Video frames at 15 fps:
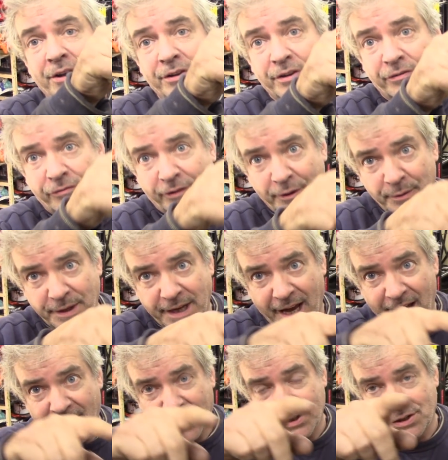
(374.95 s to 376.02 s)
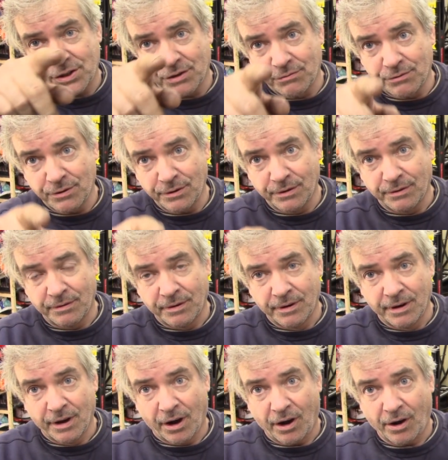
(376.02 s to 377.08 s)
the fluid has to run
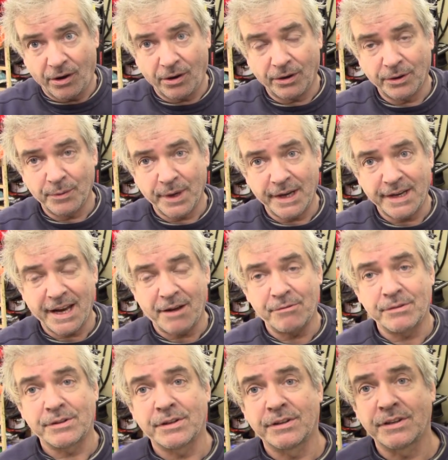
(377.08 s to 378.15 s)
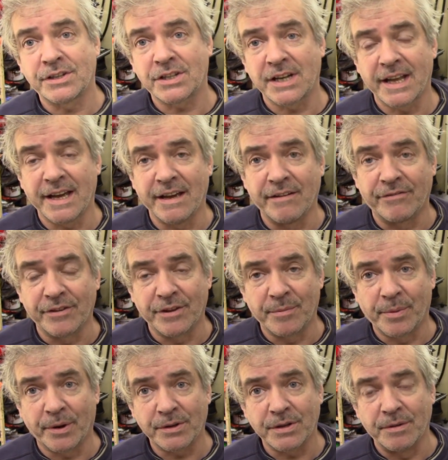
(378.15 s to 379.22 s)
all the way down to the slave at the
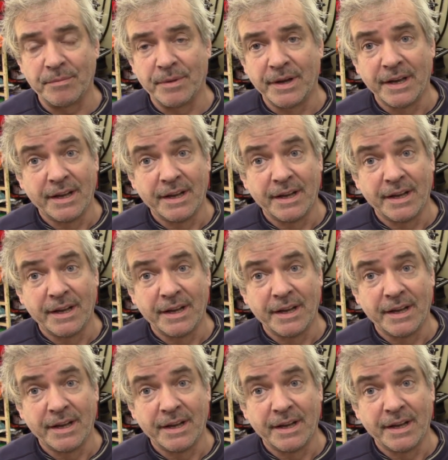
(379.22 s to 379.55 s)
bottom.